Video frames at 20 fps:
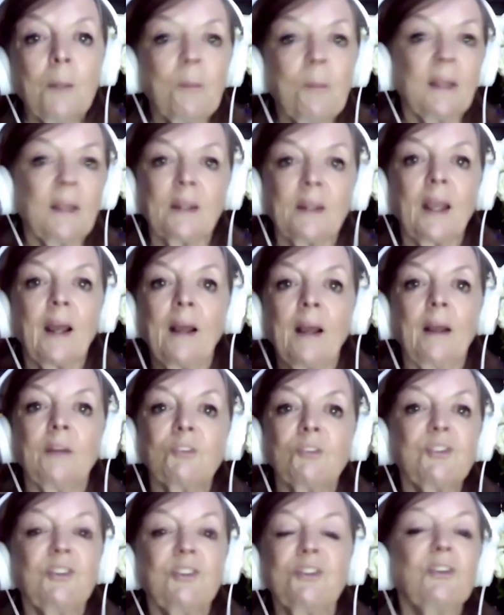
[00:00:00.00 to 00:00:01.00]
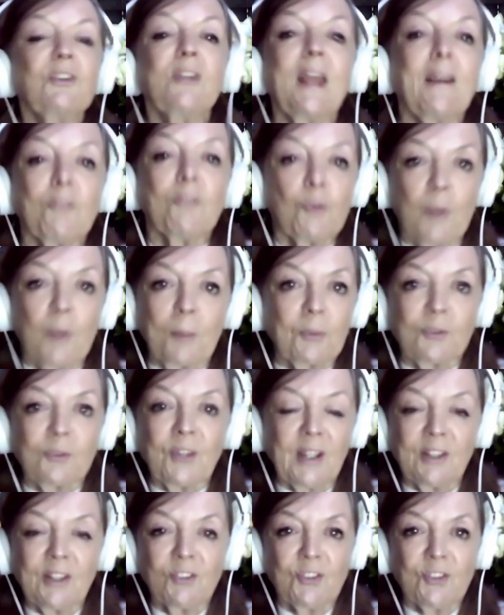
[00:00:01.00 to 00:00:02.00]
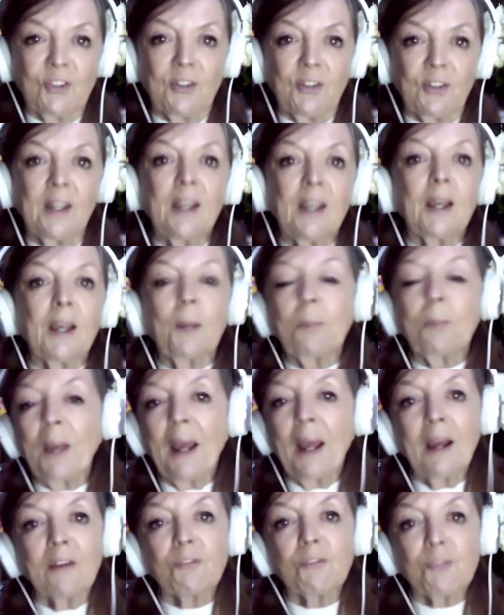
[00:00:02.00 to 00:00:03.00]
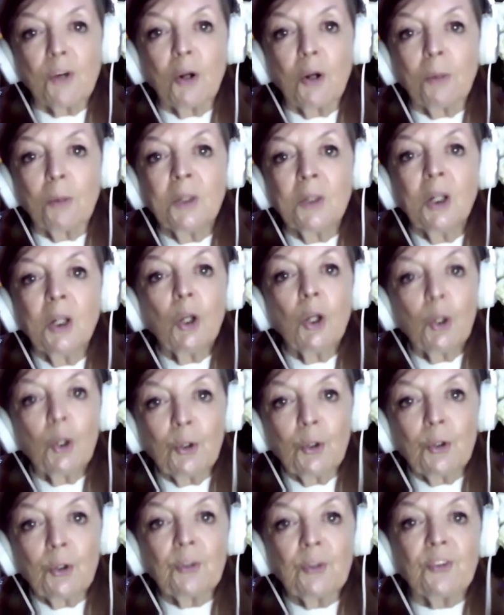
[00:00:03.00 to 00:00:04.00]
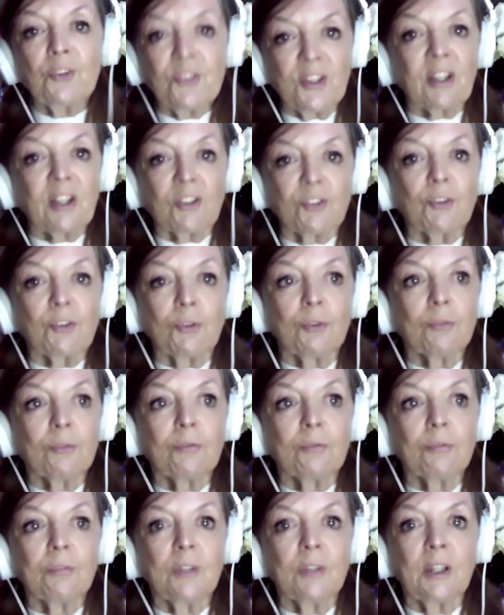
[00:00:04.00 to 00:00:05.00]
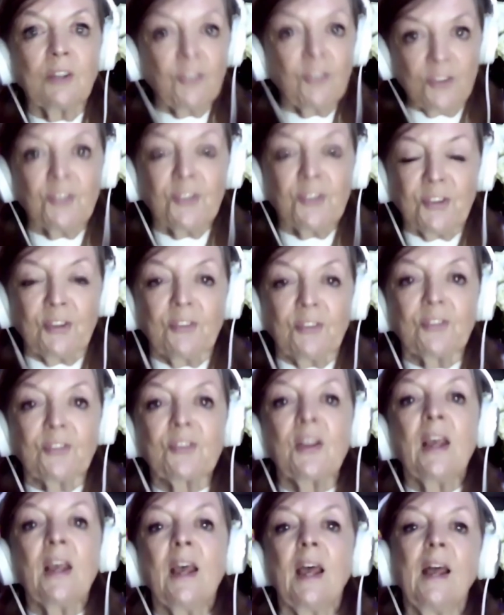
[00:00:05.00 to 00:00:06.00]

But uh, uh she didn't have a reputation apart from her sexual existence.